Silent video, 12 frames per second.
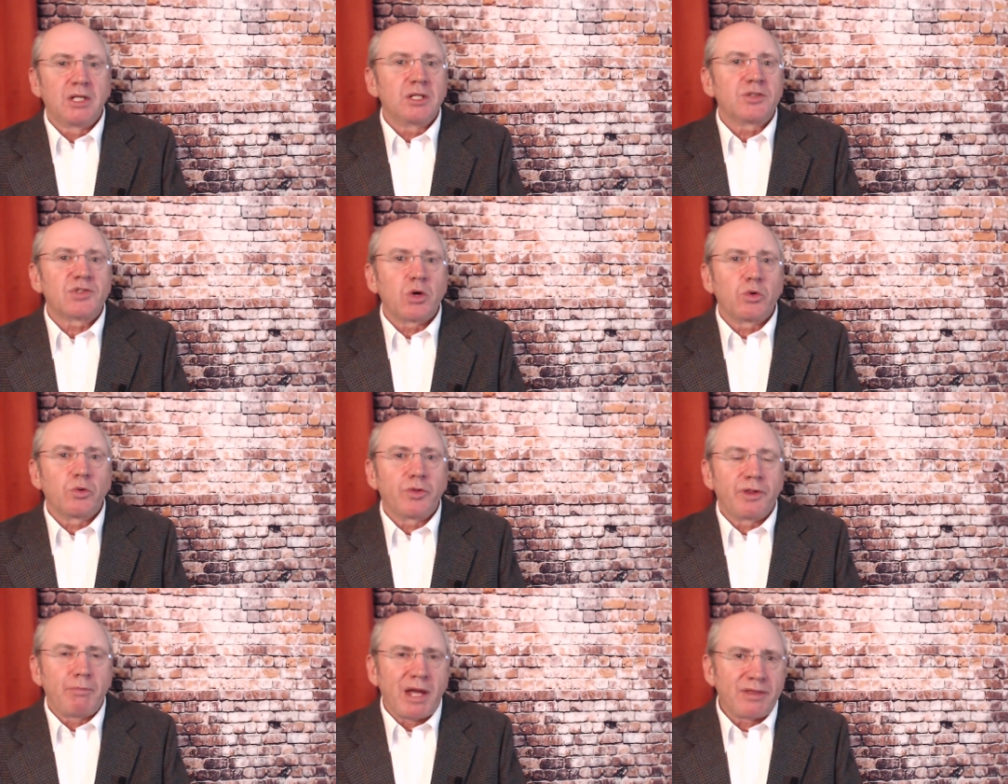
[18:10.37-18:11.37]
So
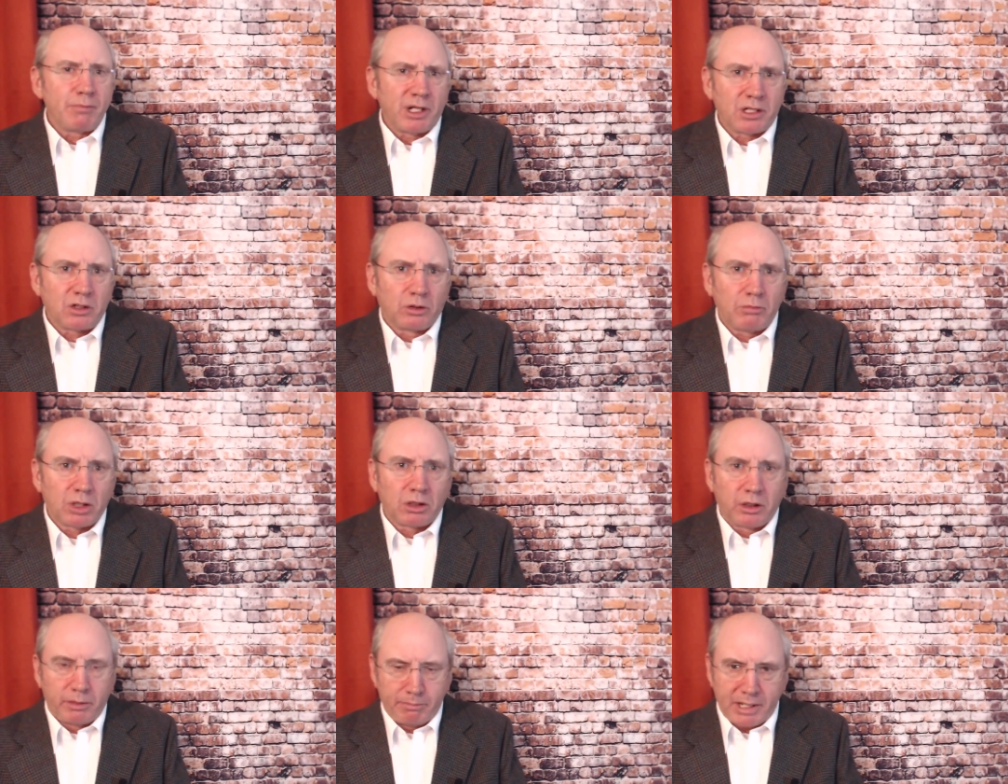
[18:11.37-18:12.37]
the mathematical
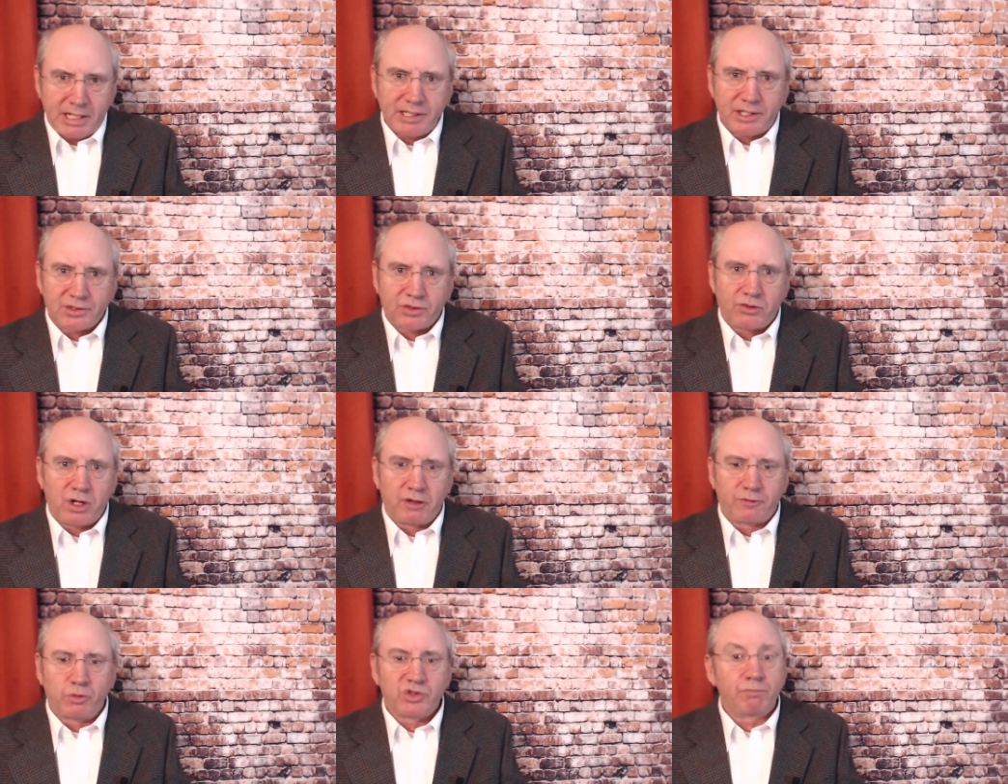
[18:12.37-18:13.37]
model that made this
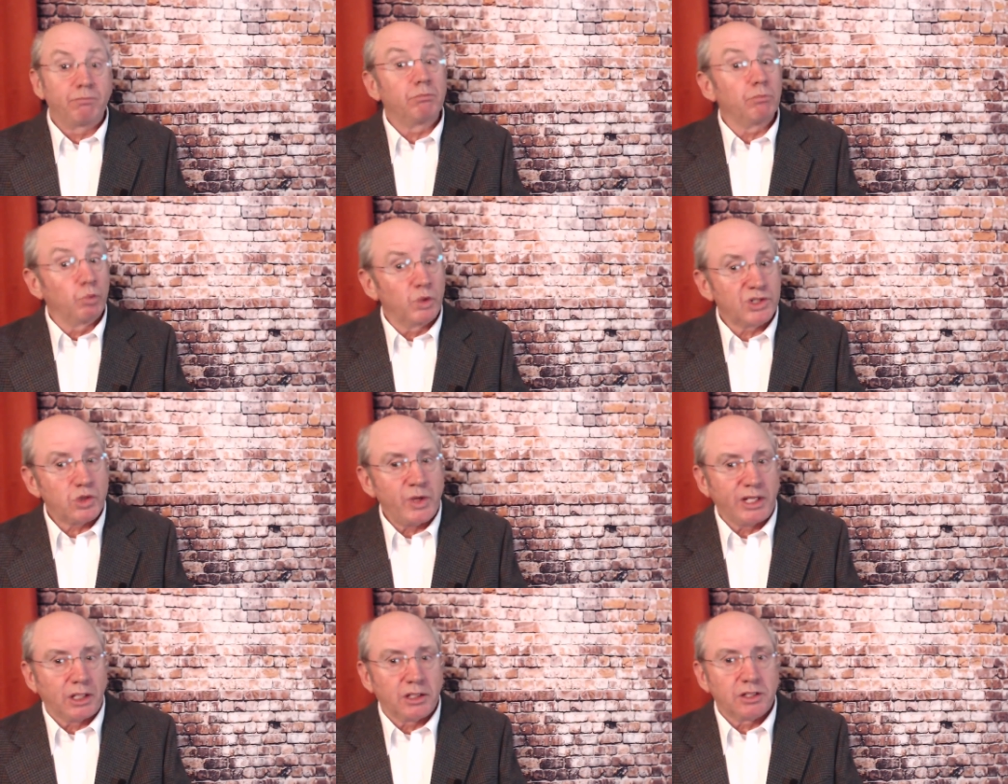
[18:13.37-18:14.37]
graph was, was
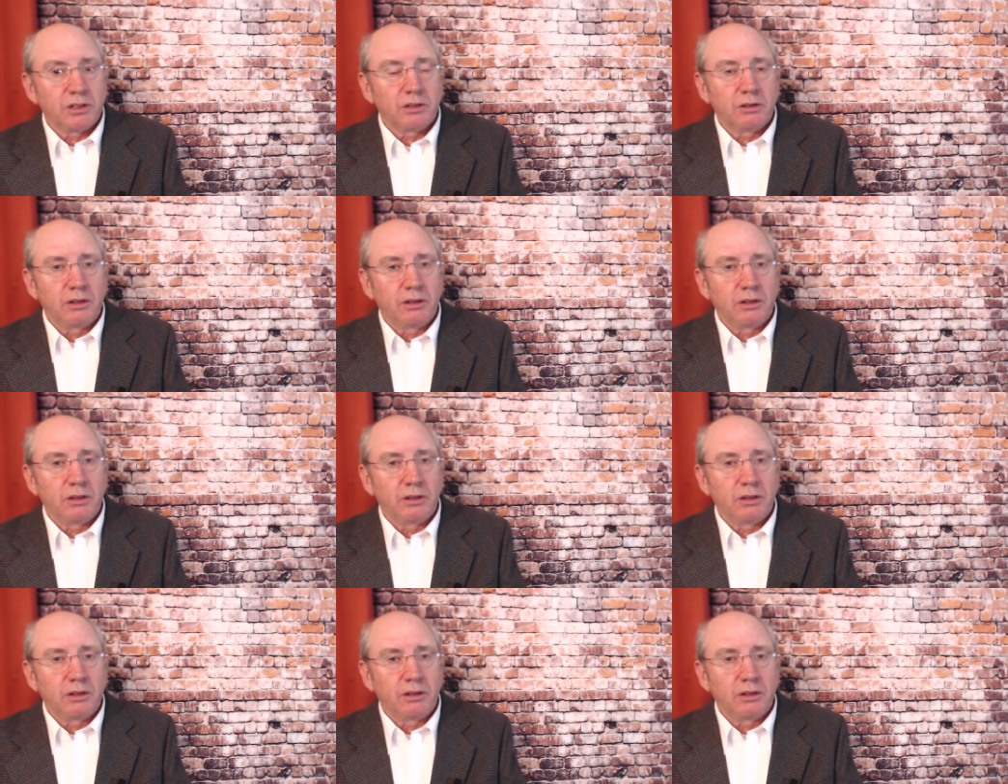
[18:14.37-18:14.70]
tweaked,